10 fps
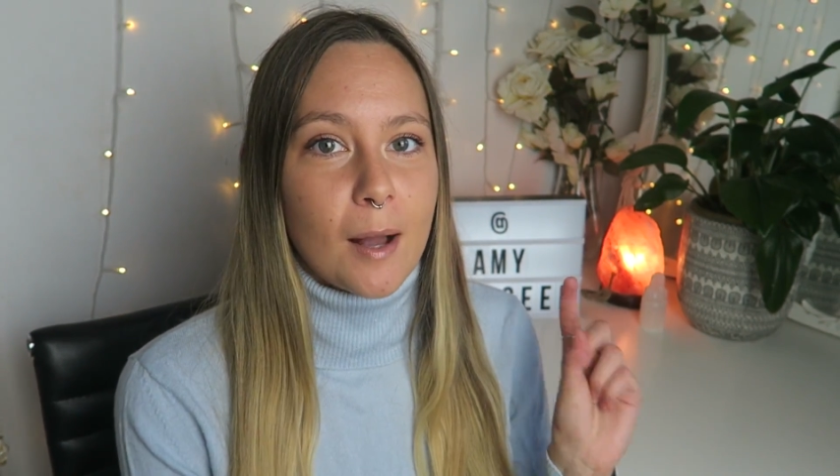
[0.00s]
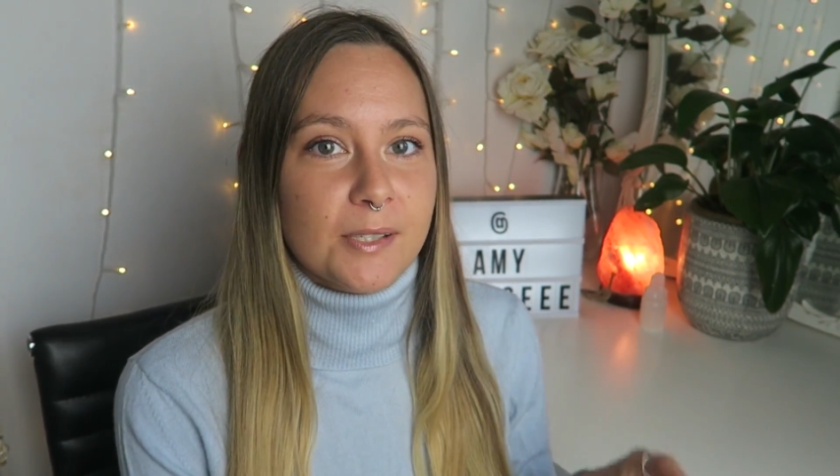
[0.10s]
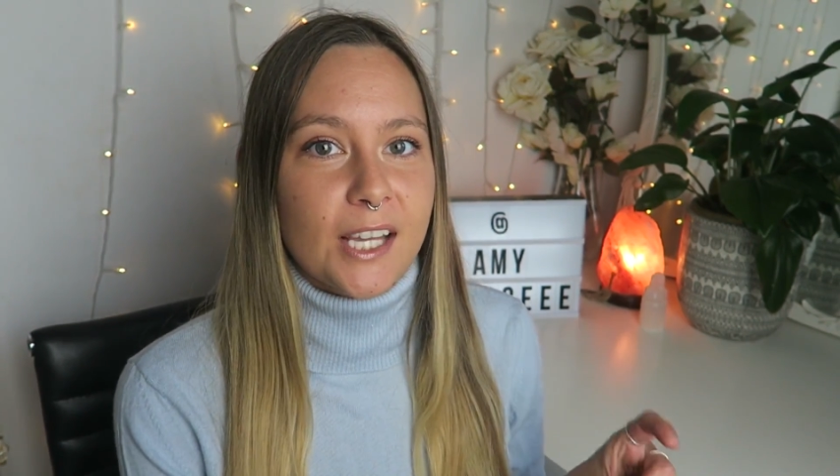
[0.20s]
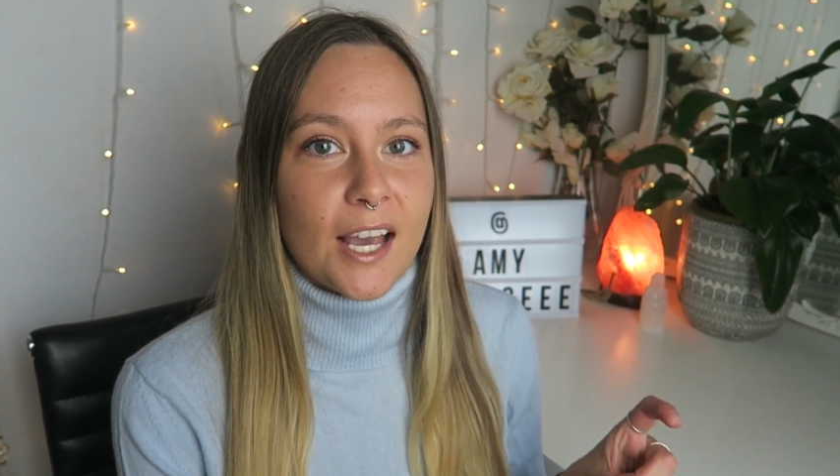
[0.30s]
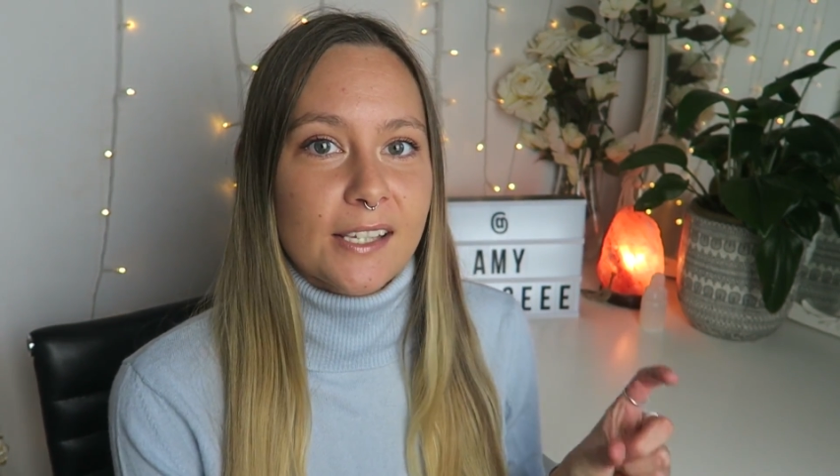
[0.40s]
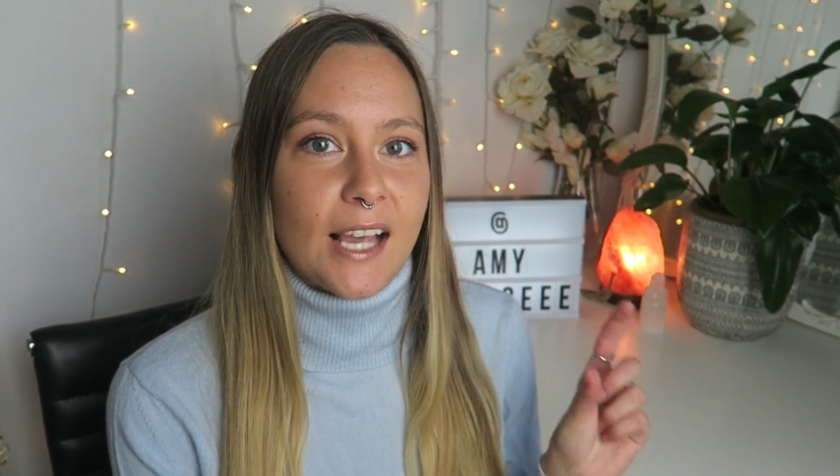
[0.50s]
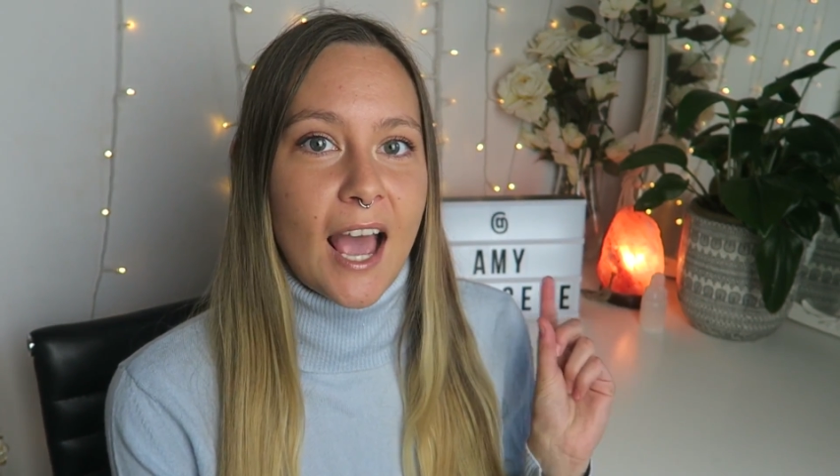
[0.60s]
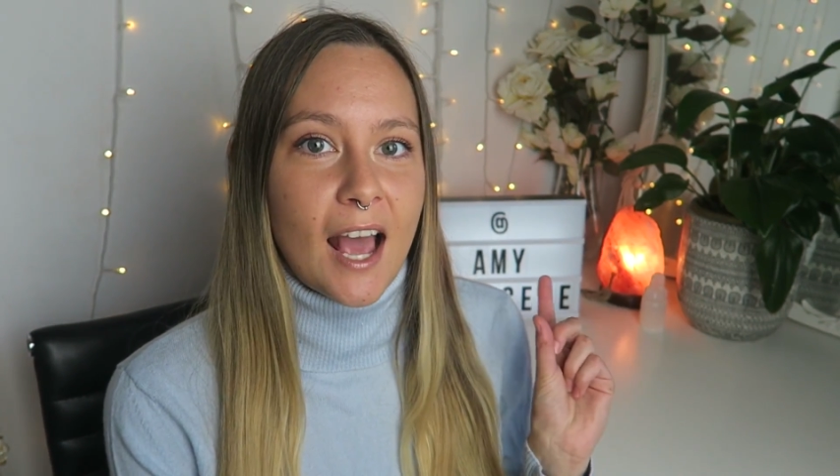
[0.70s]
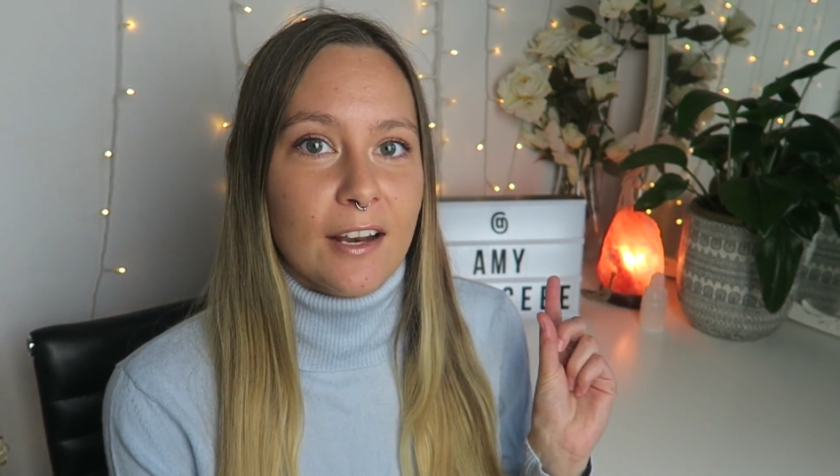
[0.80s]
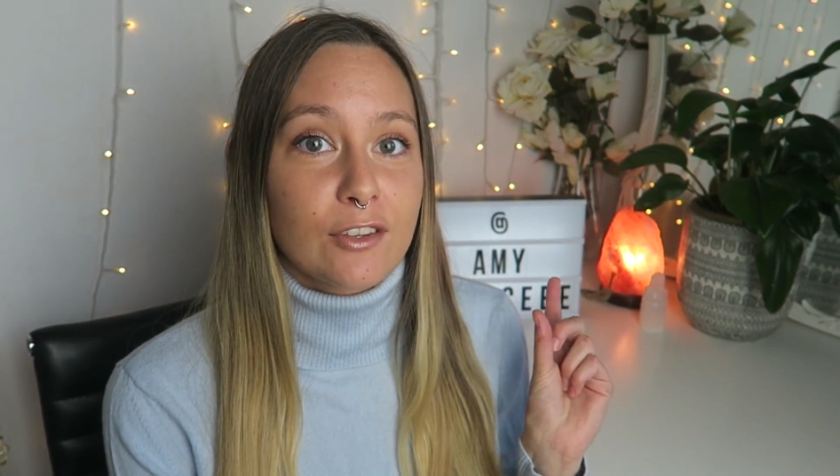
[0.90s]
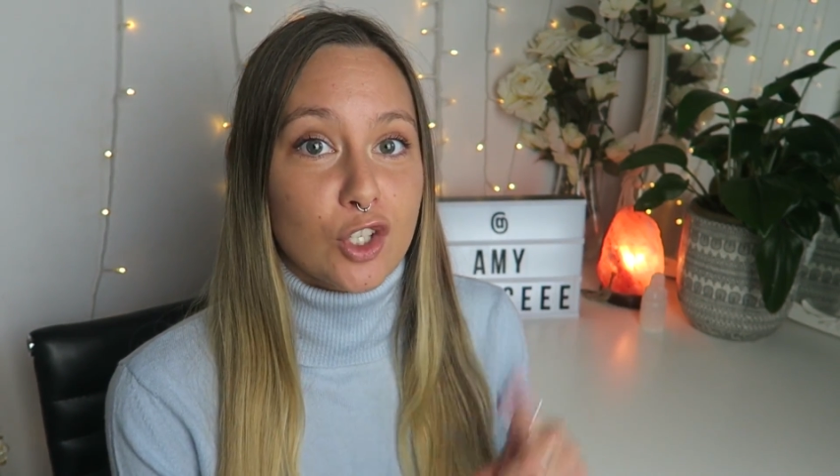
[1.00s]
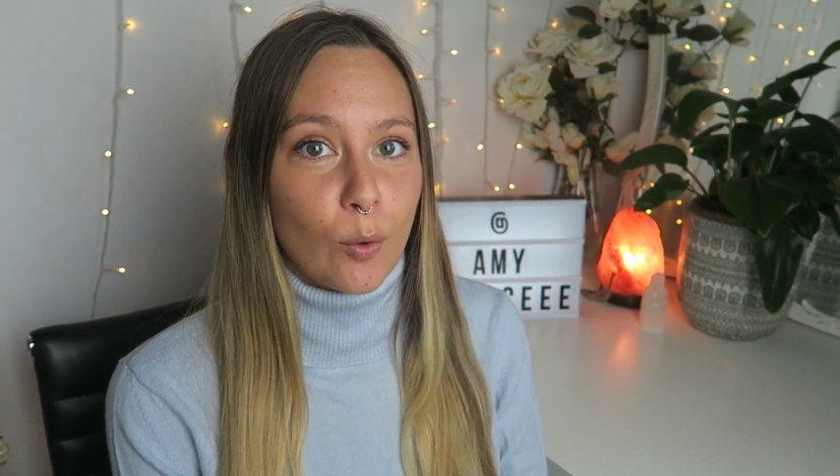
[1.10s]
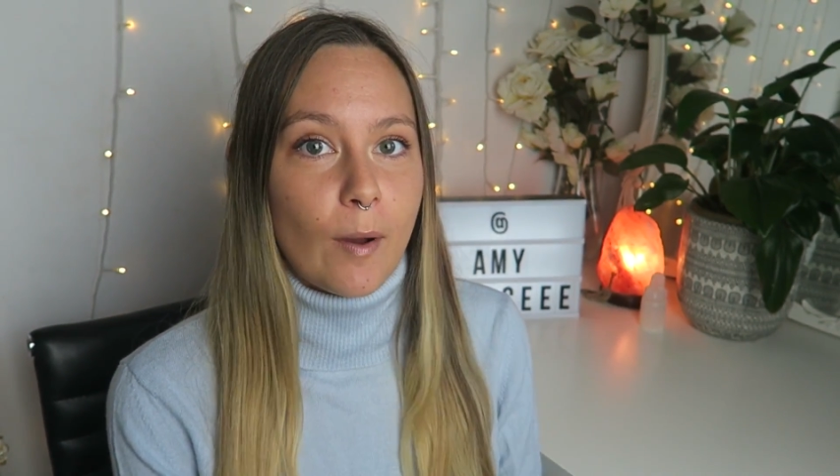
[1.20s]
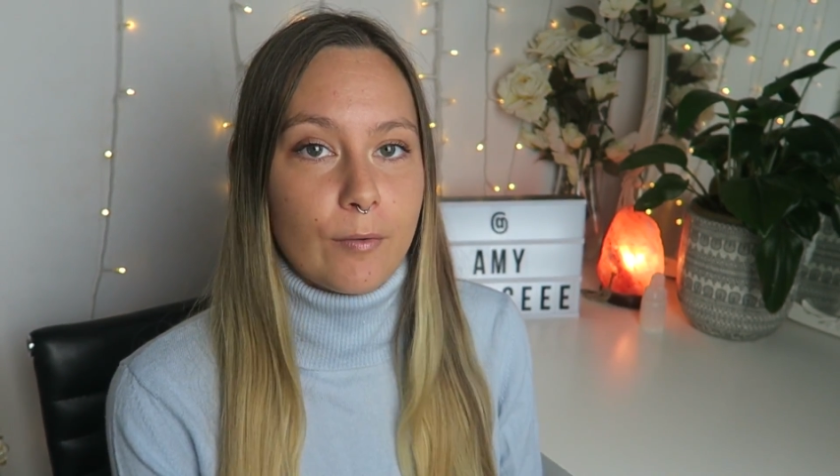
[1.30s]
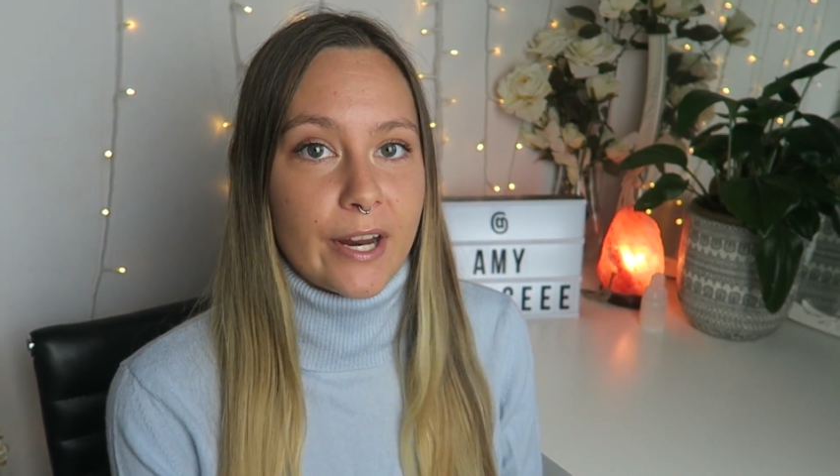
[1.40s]
upstairs and the
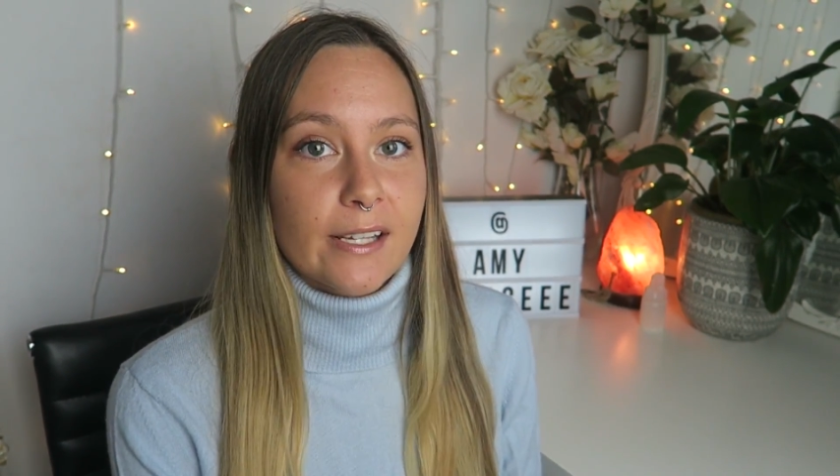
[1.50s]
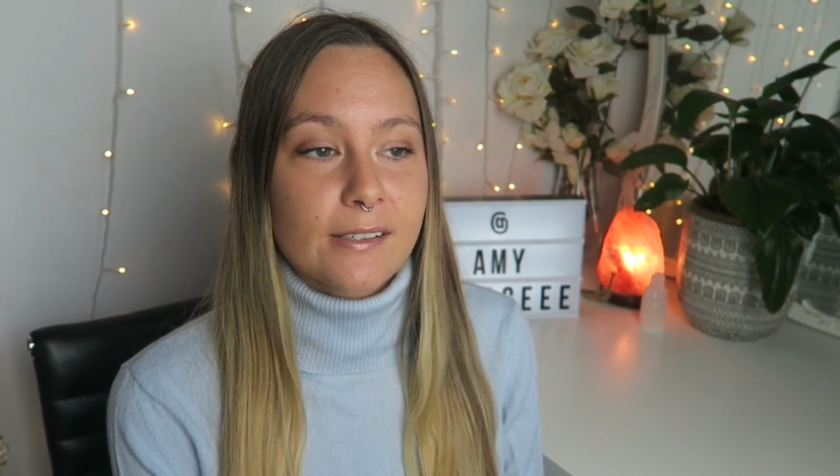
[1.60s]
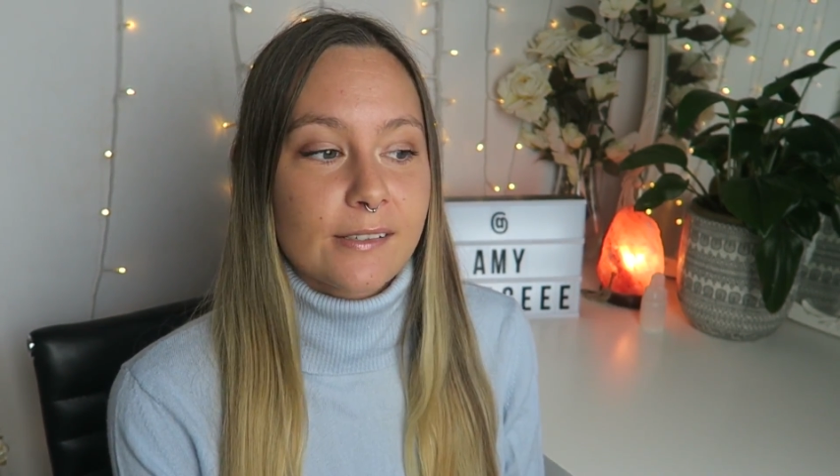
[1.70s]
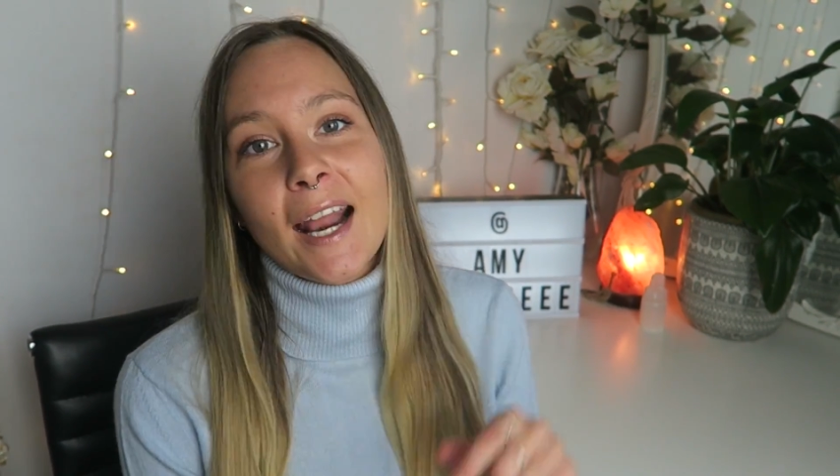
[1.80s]
doorbell rings.